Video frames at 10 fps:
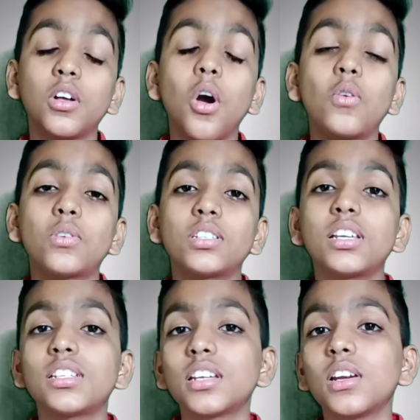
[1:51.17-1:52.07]

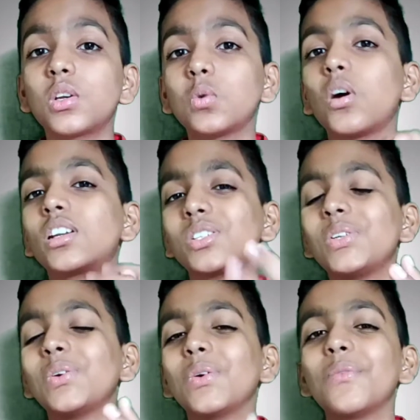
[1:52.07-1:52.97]
conversation towards
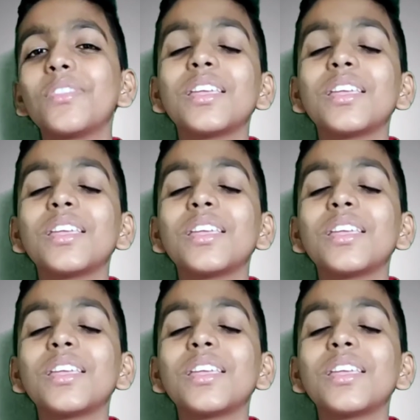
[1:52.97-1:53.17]
you